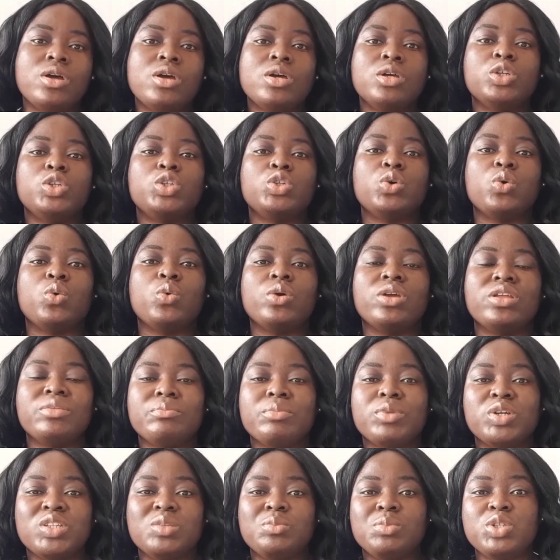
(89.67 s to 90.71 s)
So it
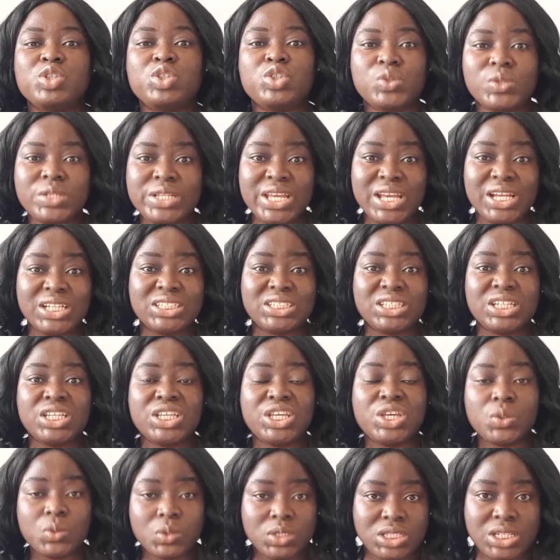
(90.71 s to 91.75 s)
must be duly
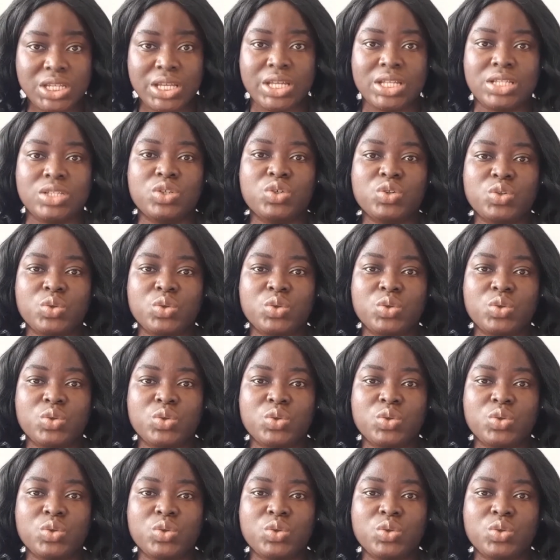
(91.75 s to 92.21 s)
executed.